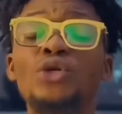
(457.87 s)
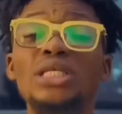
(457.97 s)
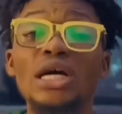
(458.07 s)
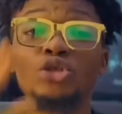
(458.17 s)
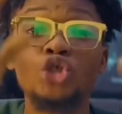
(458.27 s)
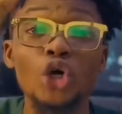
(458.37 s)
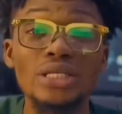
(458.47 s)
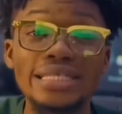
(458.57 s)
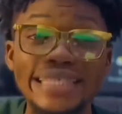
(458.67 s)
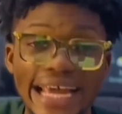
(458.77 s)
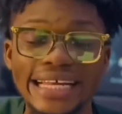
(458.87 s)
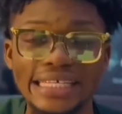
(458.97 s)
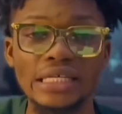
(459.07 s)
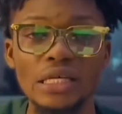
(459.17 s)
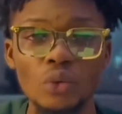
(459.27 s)
you sell just
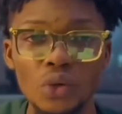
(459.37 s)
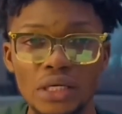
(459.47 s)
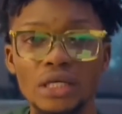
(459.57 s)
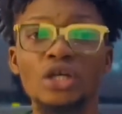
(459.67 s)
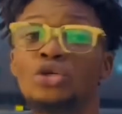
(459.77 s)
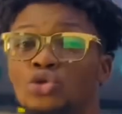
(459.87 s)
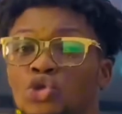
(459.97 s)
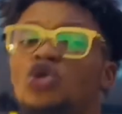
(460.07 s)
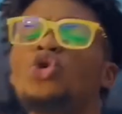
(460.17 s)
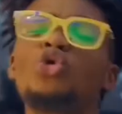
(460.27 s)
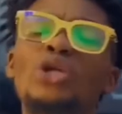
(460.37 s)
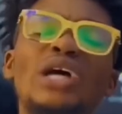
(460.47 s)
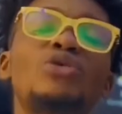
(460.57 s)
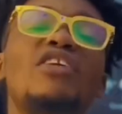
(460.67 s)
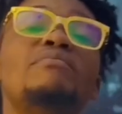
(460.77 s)
10 in a week. Do you know
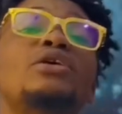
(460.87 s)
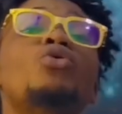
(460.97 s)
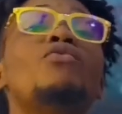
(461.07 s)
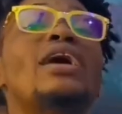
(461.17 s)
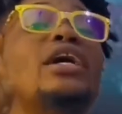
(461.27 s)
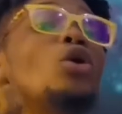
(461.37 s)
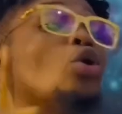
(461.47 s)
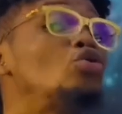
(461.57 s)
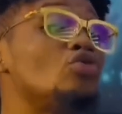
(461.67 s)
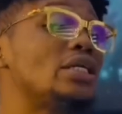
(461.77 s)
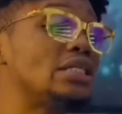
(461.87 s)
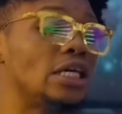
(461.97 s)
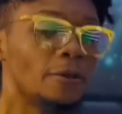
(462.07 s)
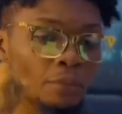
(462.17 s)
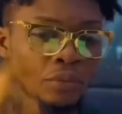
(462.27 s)
that you have made over
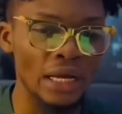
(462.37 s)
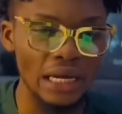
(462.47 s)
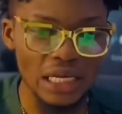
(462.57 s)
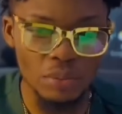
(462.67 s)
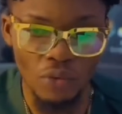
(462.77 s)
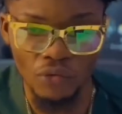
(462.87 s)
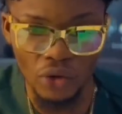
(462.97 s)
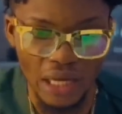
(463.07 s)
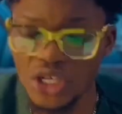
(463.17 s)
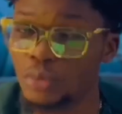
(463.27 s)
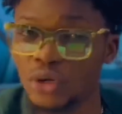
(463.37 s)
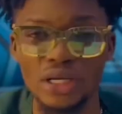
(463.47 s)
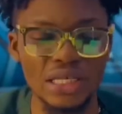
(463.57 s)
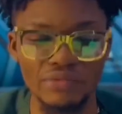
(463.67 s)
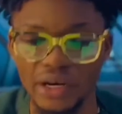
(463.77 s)
100k? Let's move on. This
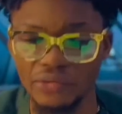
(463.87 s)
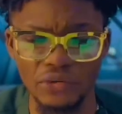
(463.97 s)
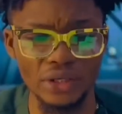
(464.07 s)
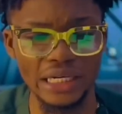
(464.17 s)
product is very funny.